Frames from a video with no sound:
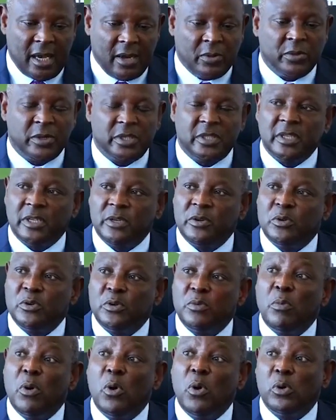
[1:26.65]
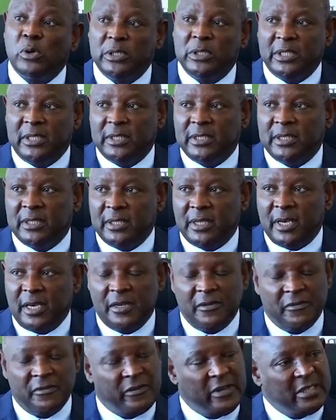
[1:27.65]
Mwangi of Equity
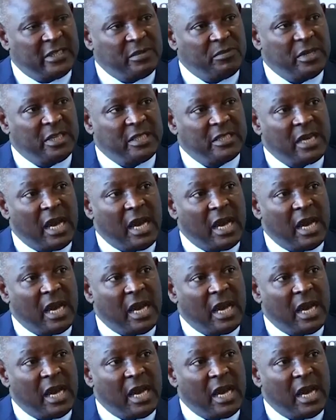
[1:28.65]
and also to